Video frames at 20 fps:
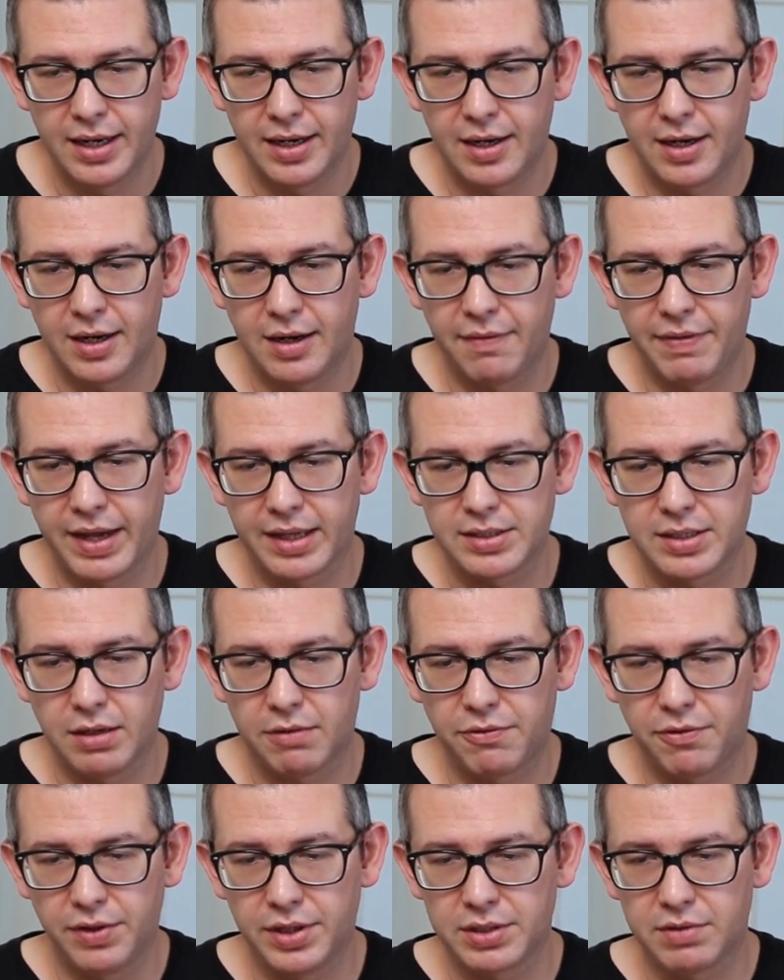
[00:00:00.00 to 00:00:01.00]
That's
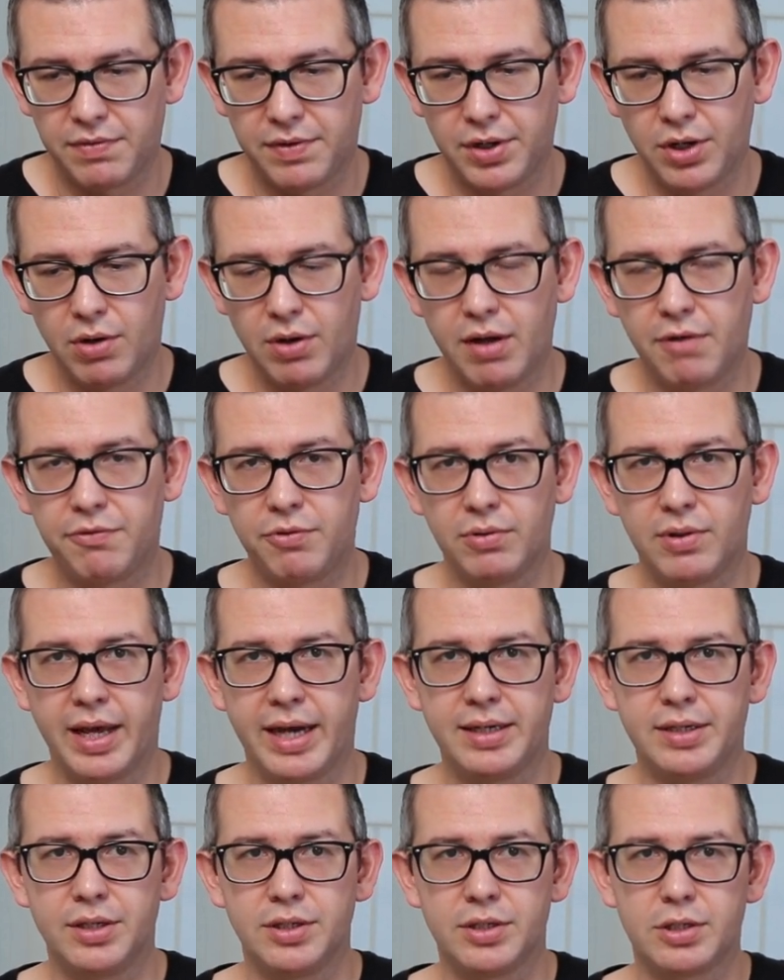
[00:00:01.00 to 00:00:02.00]
it for this video. If you'd
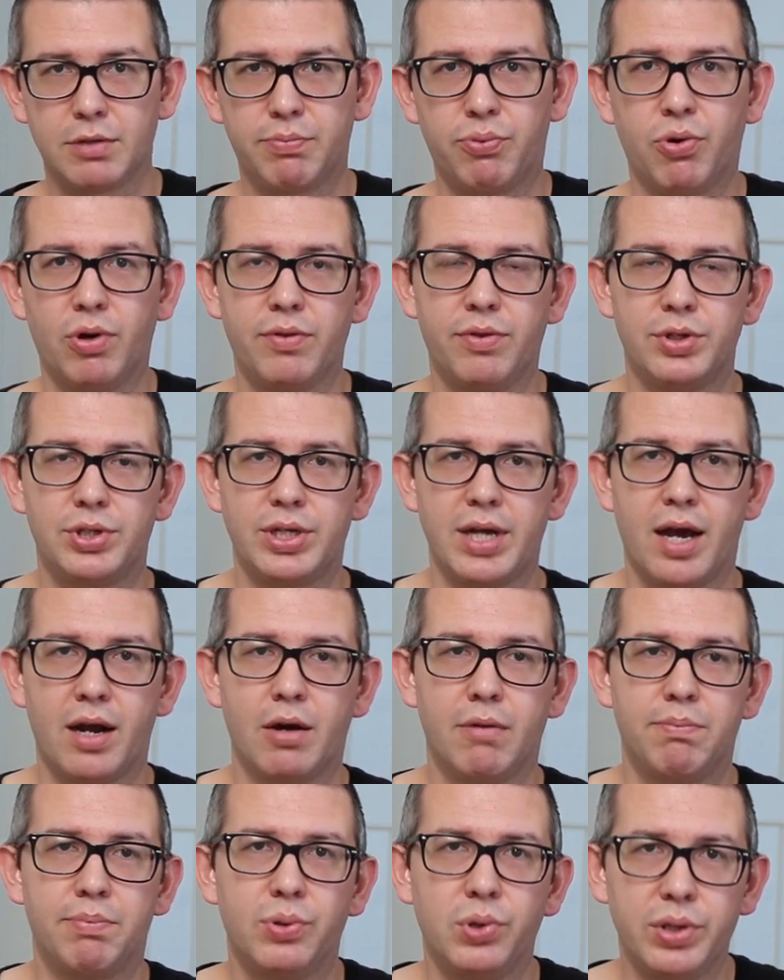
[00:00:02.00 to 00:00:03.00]
like to support the
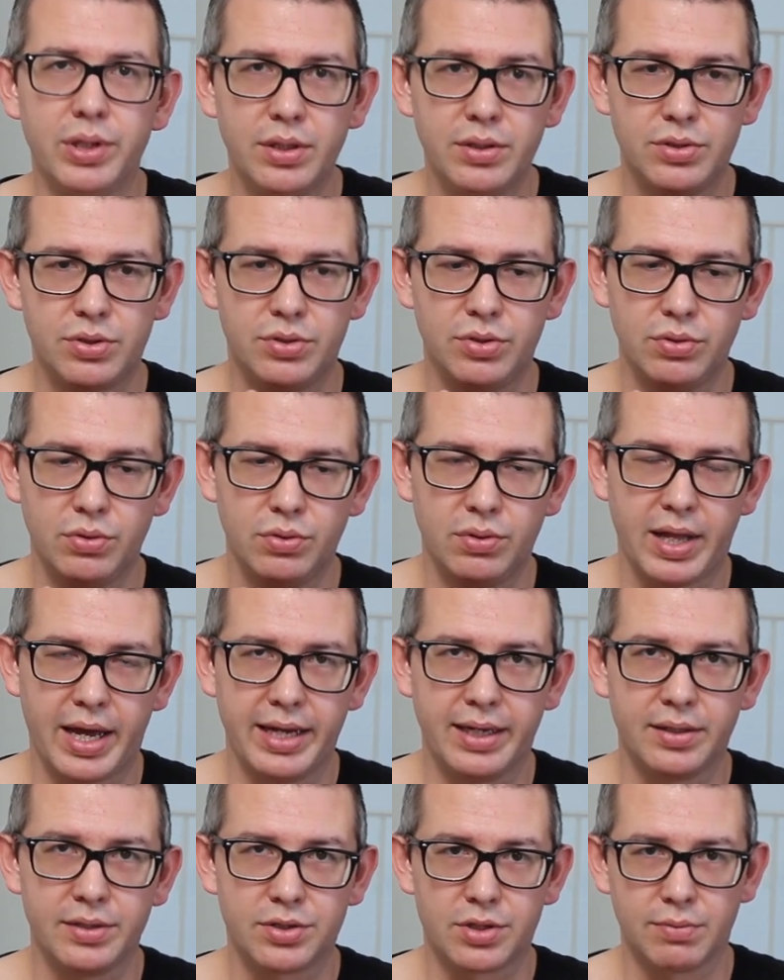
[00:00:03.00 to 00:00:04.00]
channel, please do
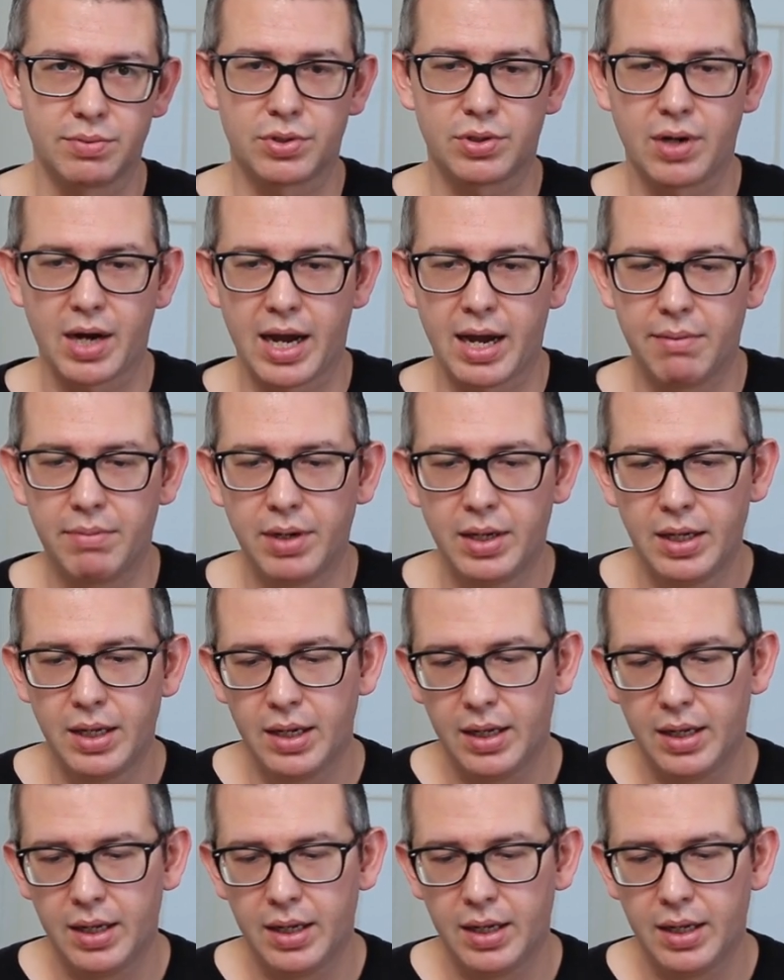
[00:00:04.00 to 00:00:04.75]
like and subscribe.